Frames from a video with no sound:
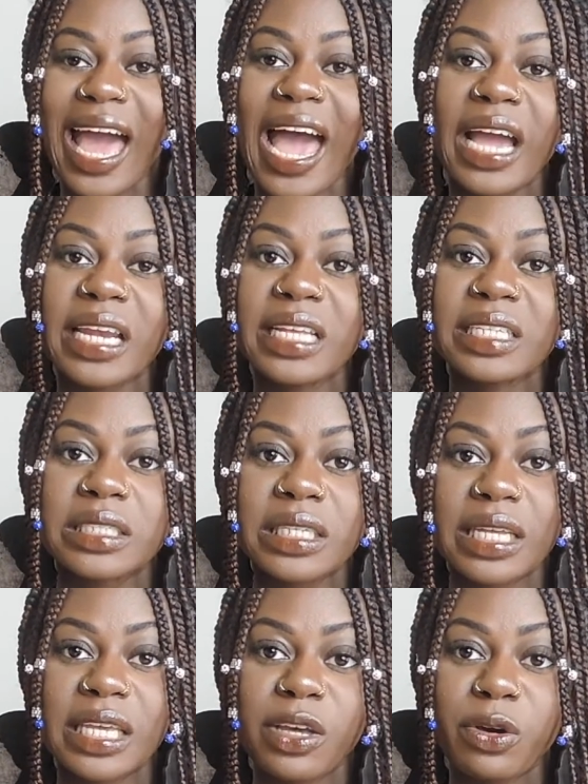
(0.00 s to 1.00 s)
I need to
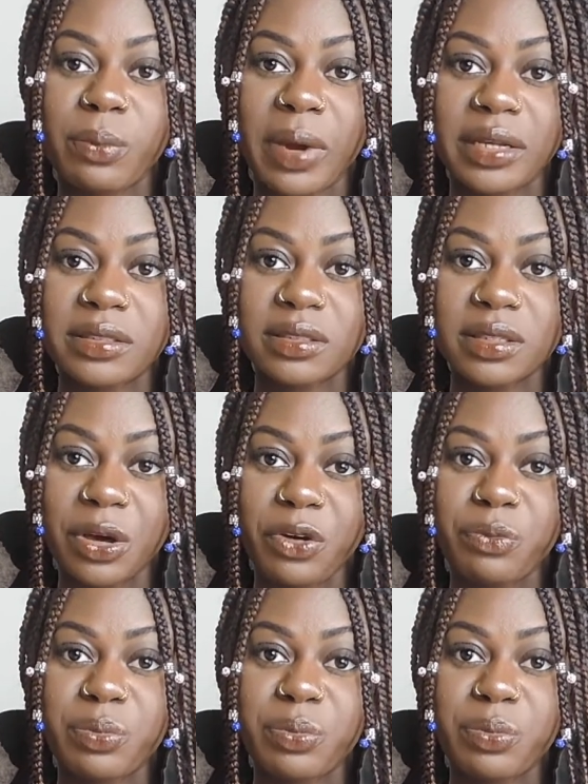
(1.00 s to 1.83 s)
heal myself